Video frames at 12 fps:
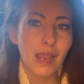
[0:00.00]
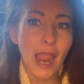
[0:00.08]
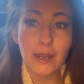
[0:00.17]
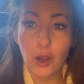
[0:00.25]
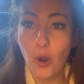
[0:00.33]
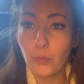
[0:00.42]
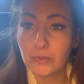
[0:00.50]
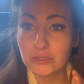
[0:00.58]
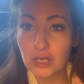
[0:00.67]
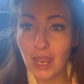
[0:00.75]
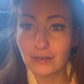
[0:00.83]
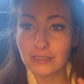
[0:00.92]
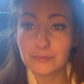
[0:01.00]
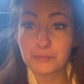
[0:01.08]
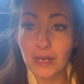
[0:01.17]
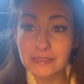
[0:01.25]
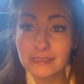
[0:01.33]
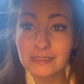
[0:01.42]
I hope the child
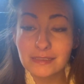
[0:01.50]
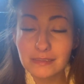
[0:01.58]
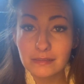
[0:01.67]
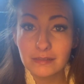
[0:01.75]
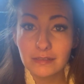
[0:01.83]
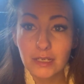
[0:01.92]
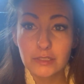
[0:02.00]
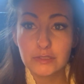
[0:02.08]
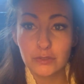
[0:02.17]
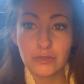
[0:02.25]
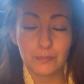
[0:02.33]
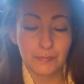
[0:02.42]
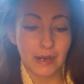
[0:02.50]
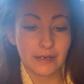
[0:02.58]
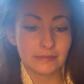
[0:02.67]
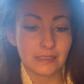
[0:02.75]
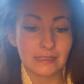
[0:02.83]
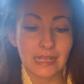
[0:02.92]
expresses to their
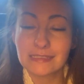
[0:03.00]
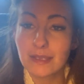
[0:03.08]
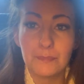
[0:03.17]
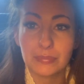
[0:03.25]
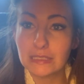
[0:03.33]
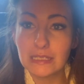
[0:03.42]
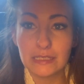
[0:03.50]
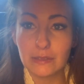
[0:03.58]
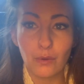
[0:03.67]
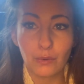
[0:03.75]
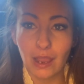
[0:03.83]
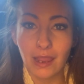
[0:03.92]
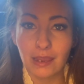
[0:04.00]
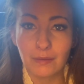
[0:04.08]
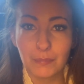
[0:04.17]
parent that that's completely okay,